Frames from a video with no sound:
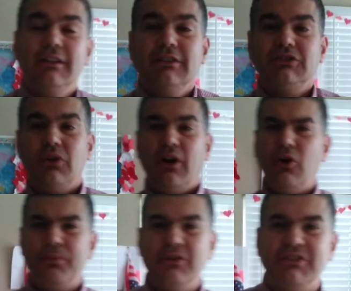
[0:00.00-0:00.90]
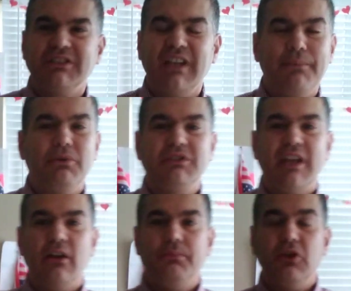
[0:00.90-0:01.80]
so I hope those examples
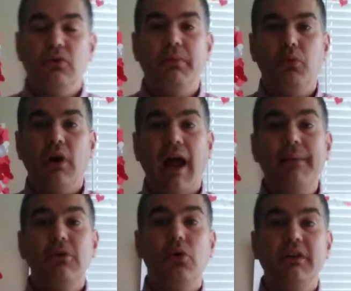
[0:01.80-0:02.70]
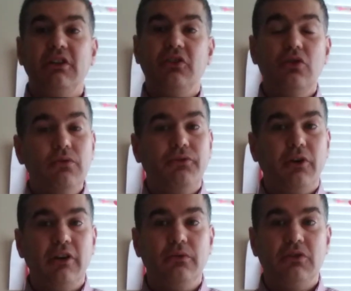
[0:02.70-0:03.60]
helped you, but what I'm going to do for
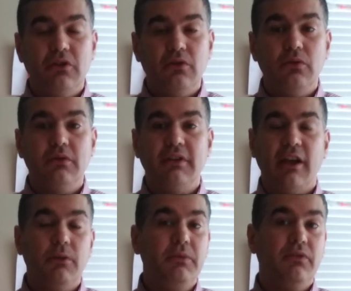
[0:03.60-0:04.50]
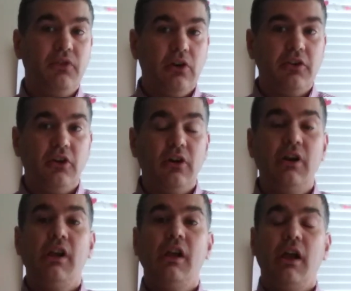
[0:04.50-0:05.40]
you too, to help you further,
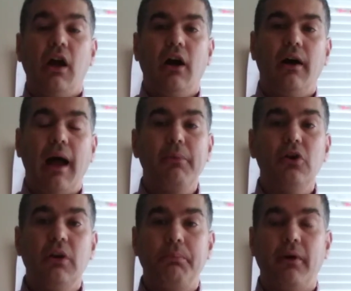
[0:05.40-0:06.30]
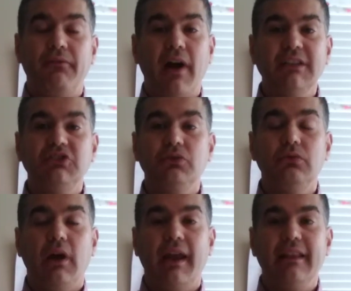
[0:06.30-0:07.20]
I'm going to provide
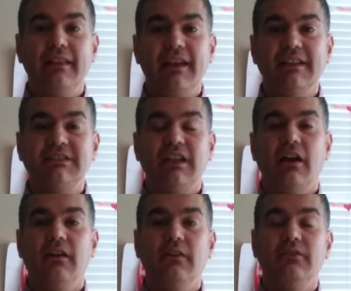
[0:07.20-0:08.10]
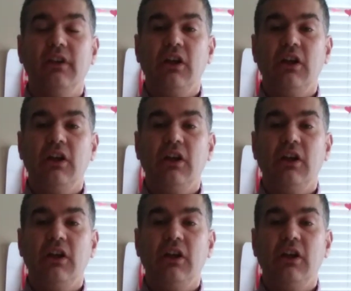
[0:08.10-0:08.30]
you a list of